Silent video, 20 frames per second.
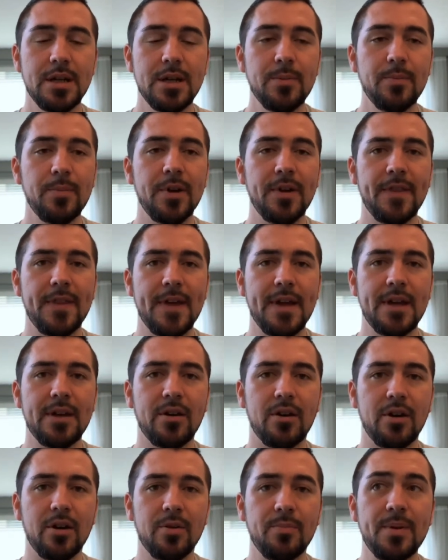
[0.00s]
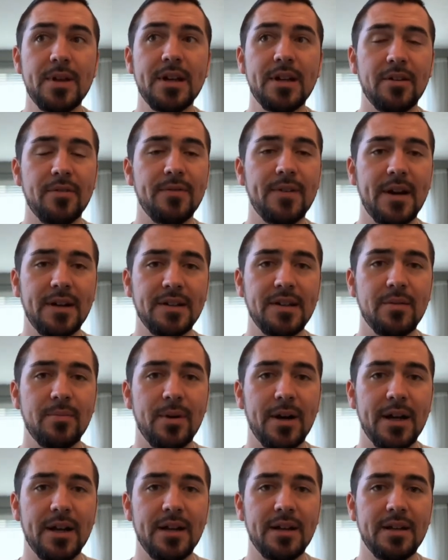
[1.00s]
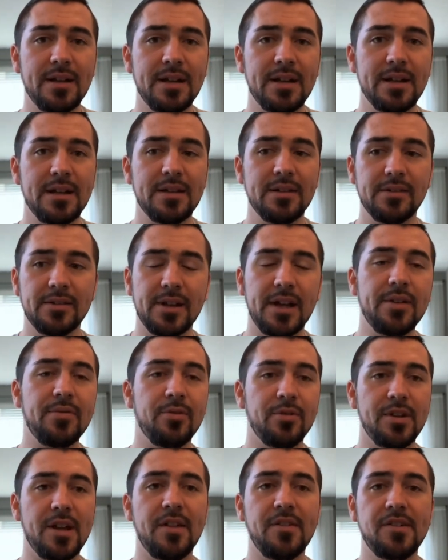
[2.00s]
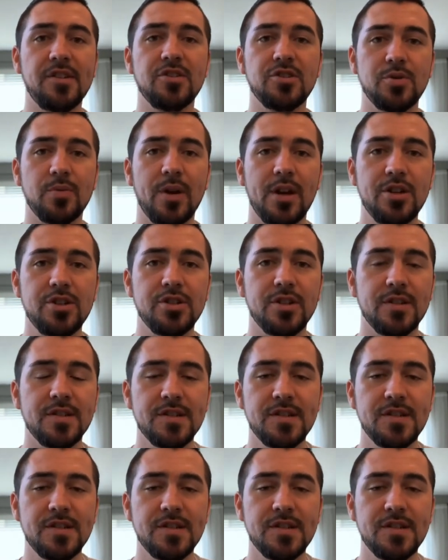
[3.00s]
but they are being affected by it in life or death situations.